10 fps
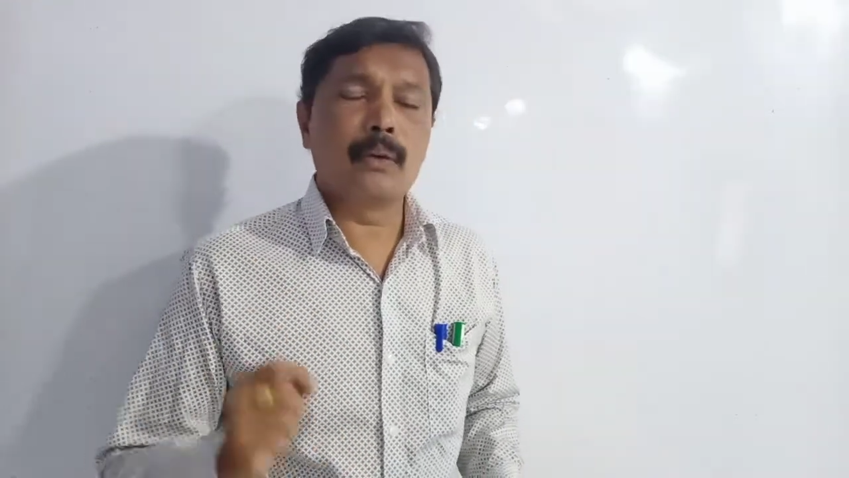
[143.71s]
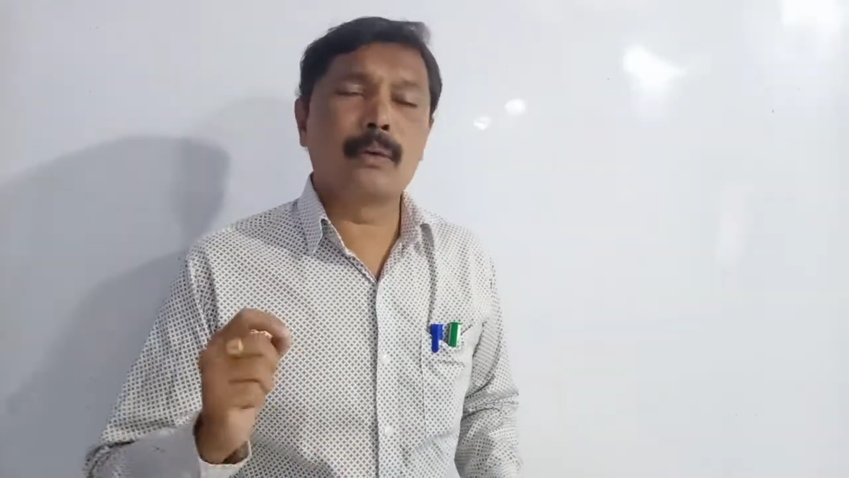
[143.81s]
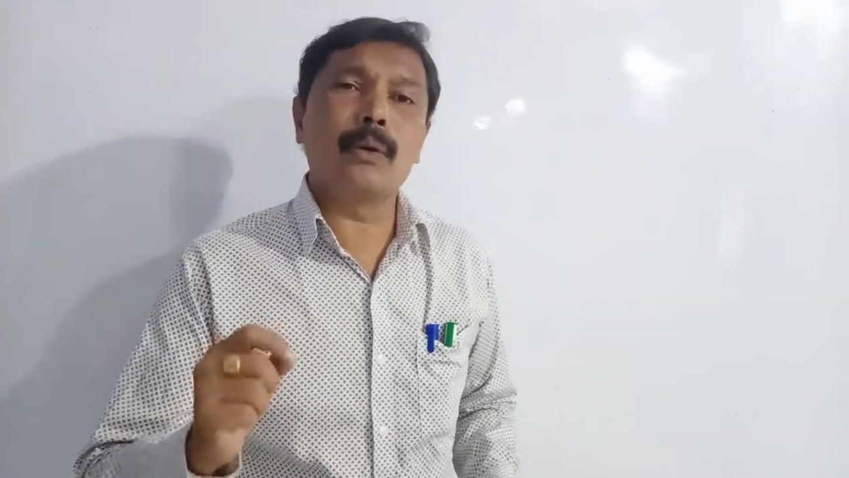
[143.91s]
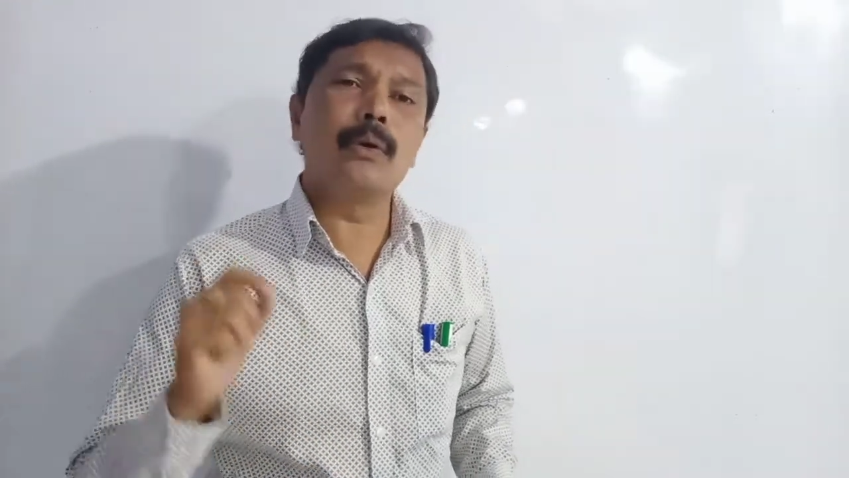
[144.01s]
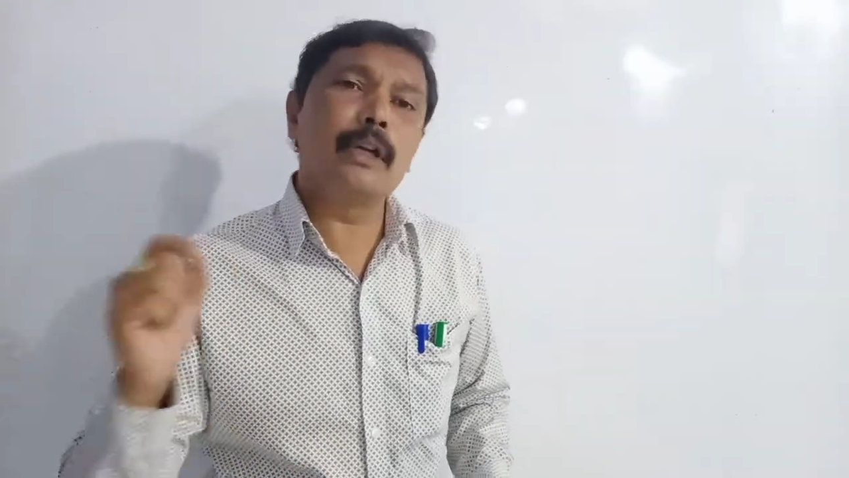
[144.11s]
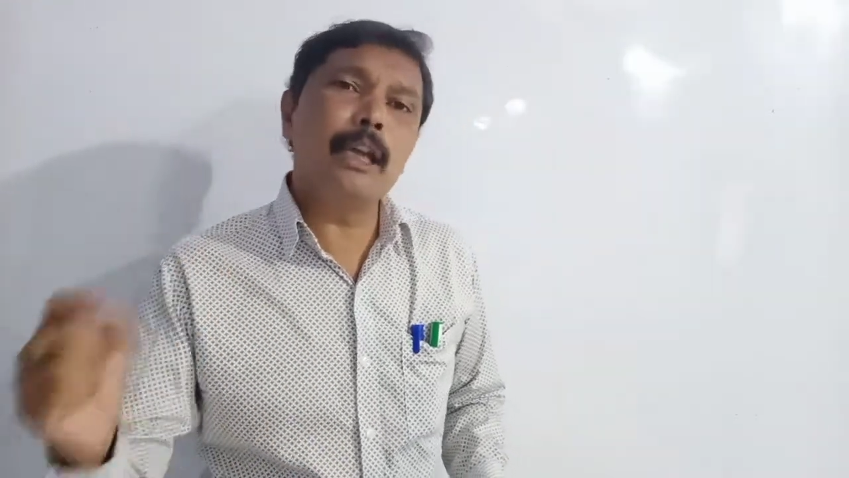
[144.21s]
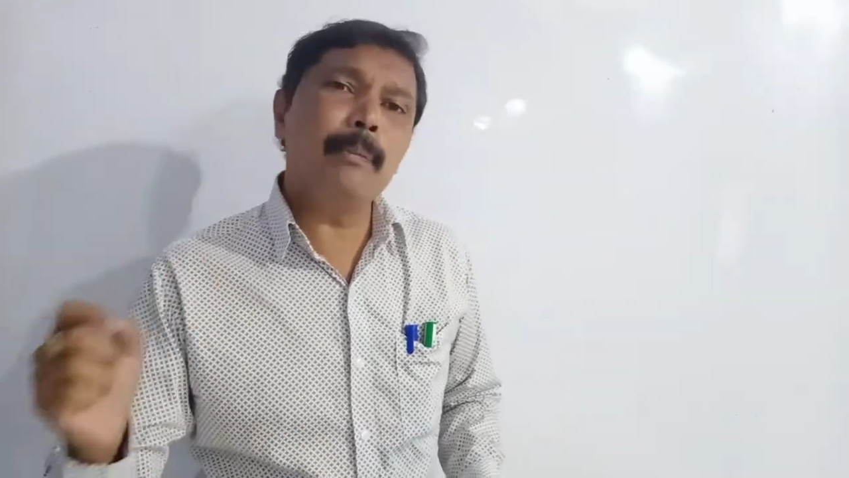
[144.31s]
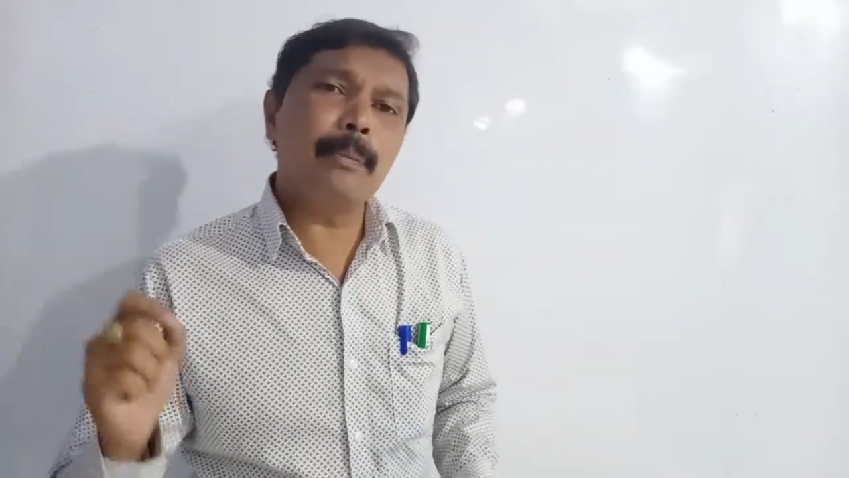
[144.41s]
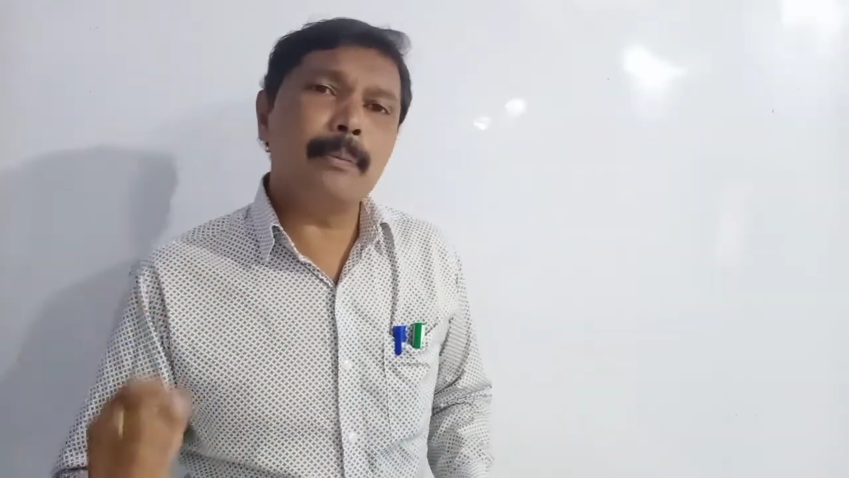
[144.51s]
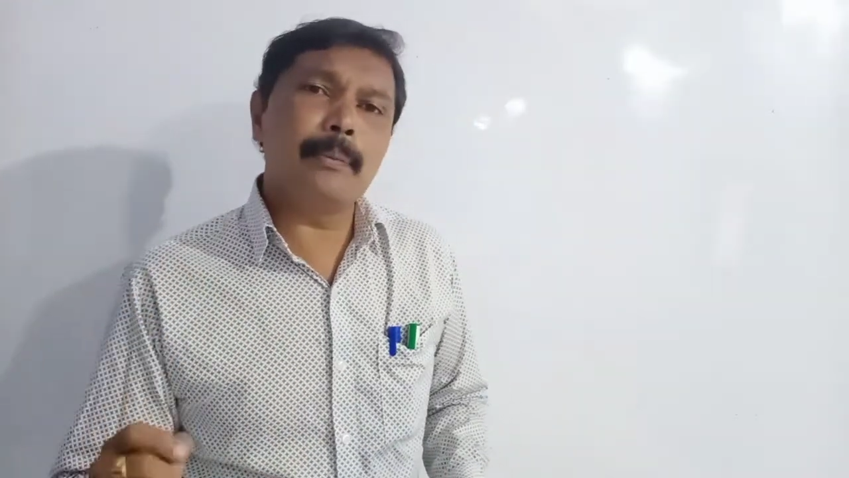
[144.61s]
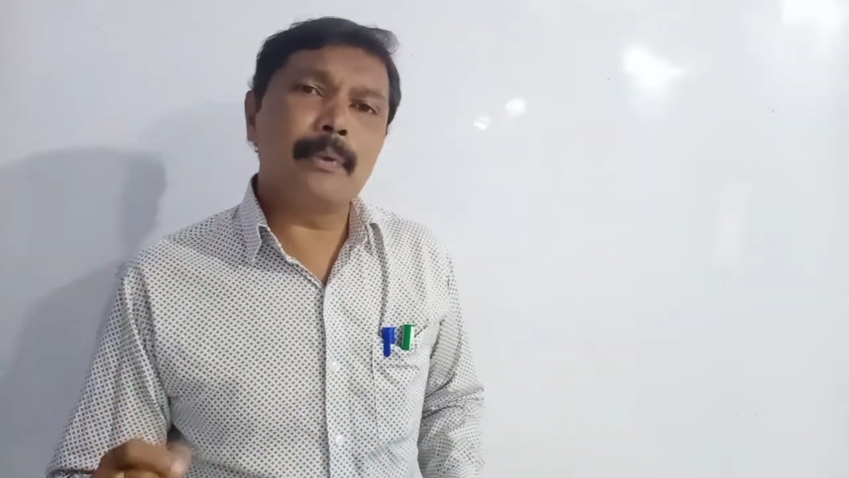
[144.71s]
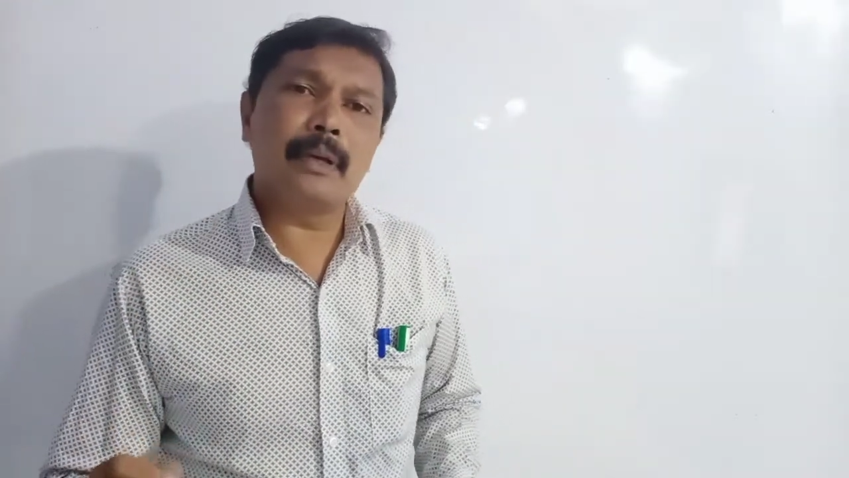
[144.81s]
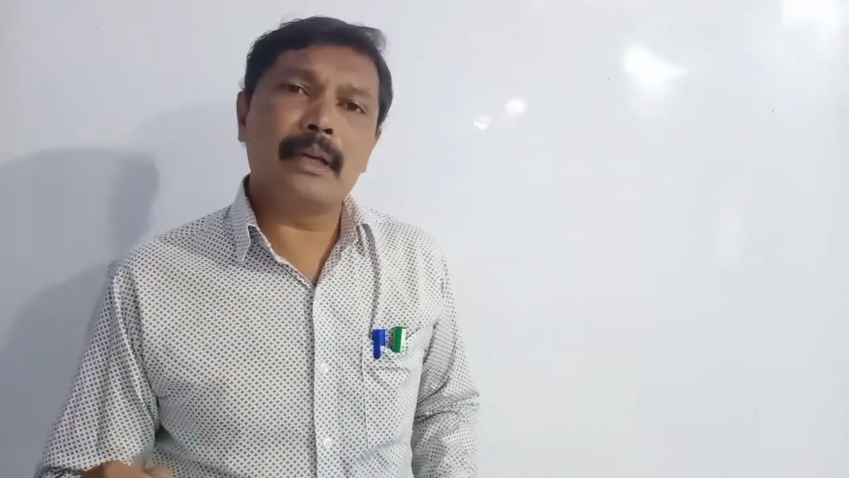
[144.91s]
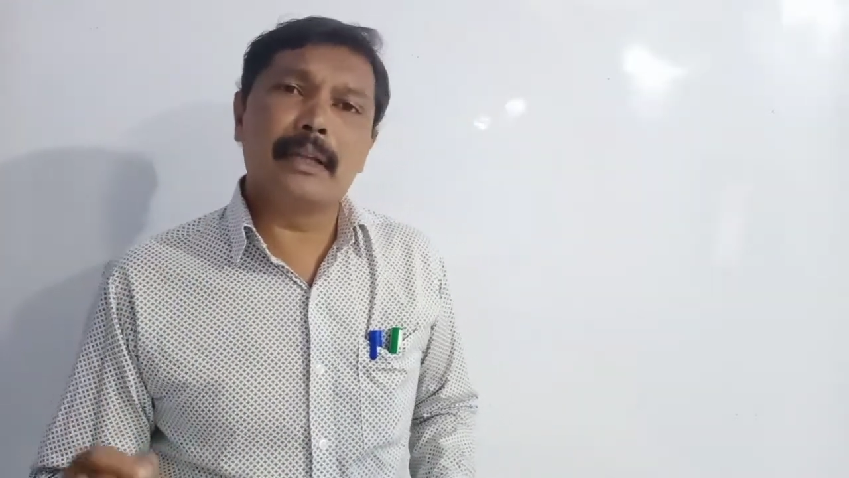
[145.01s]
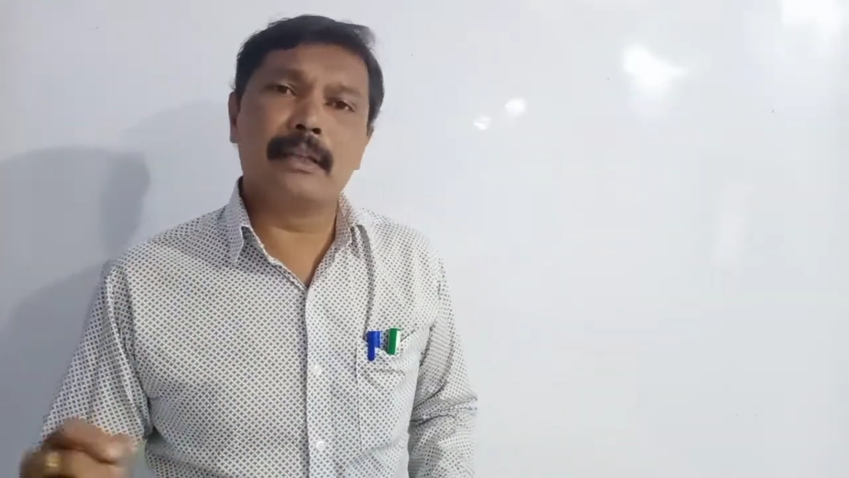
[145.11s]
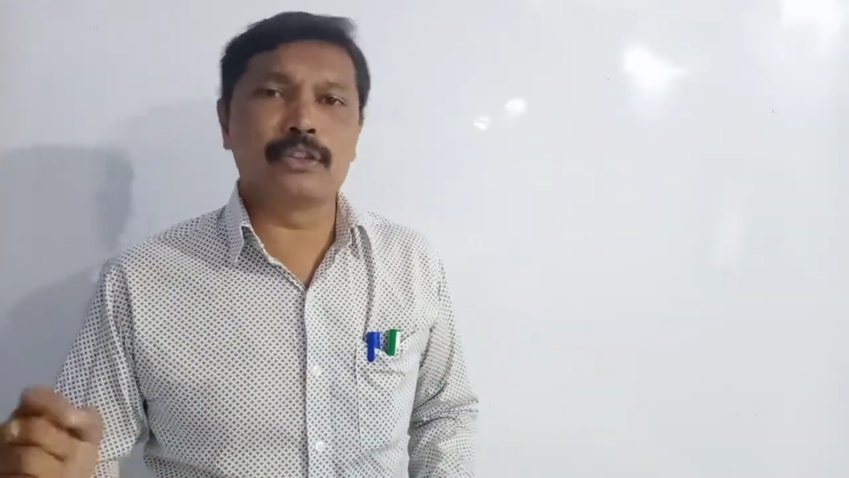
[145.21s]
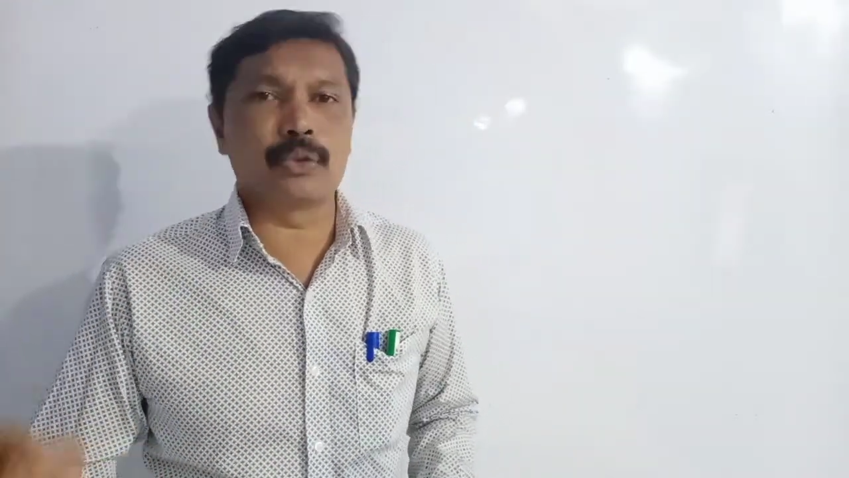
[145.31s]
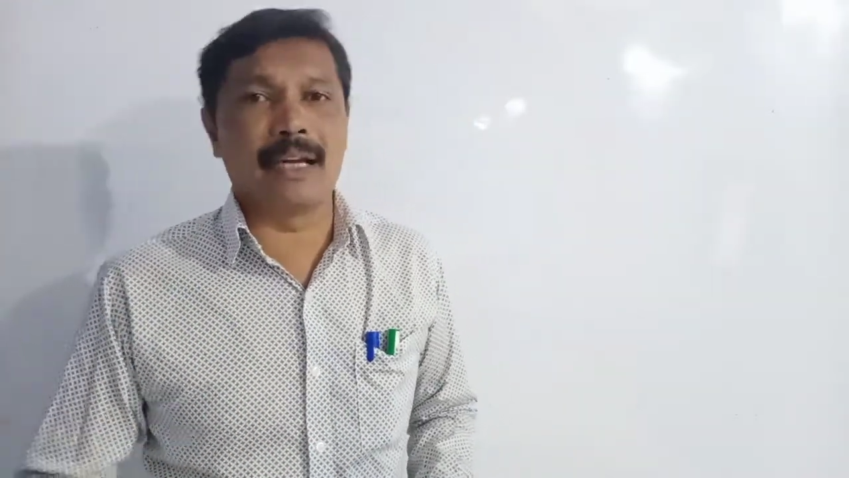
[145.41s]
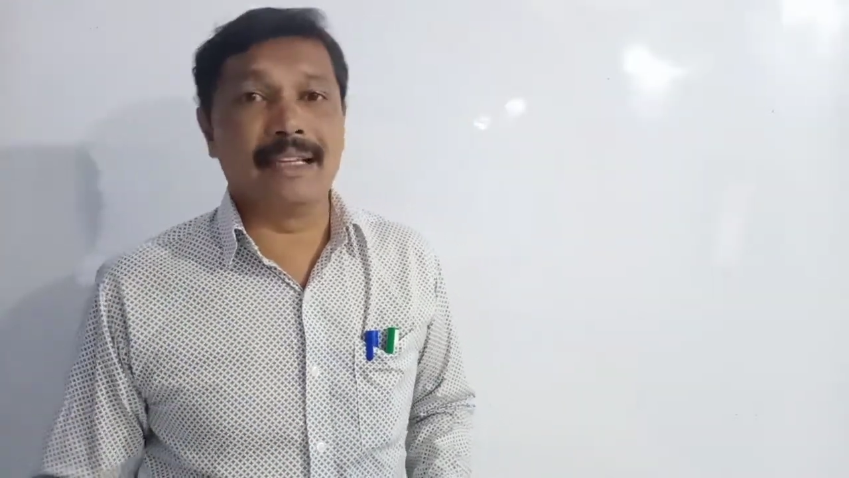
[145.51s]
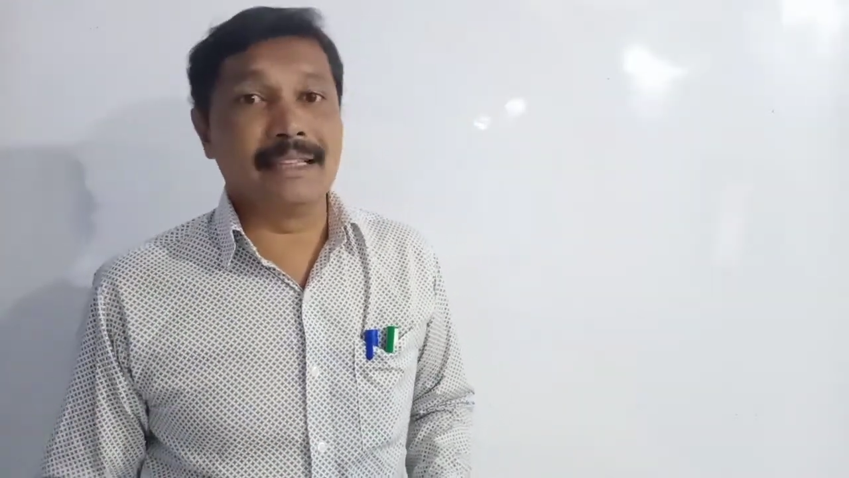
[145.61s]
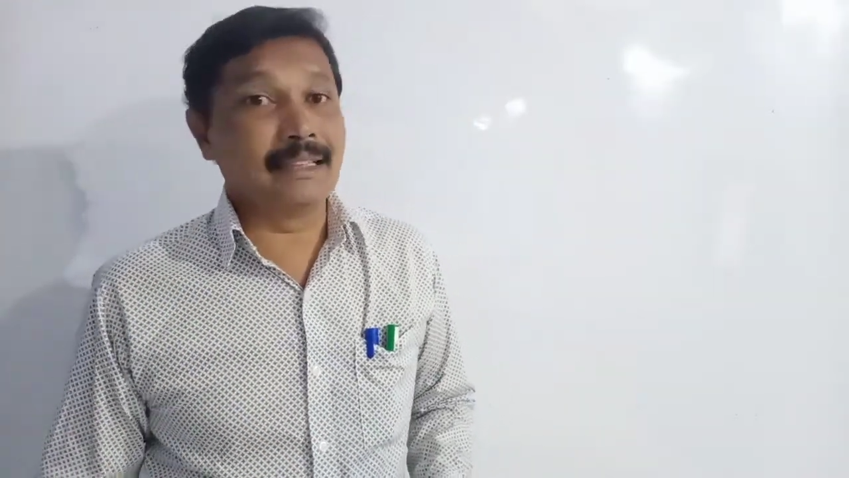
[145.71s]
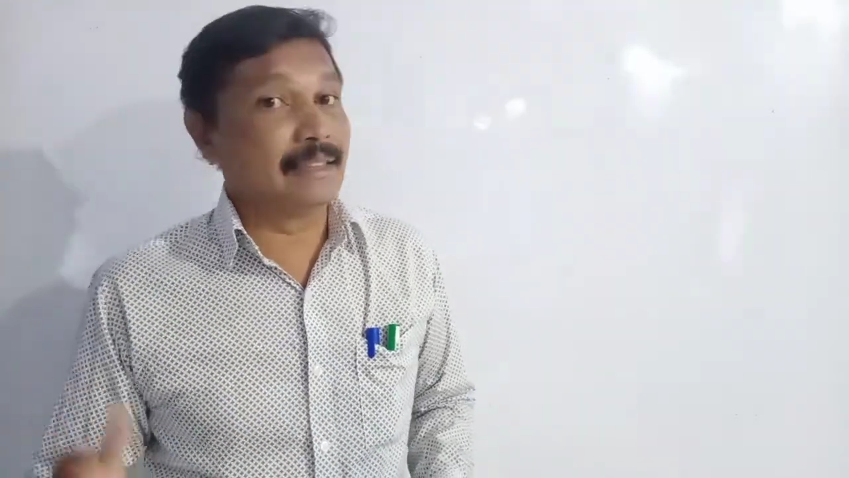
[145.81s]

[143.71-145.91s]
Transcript: grow deep in the soil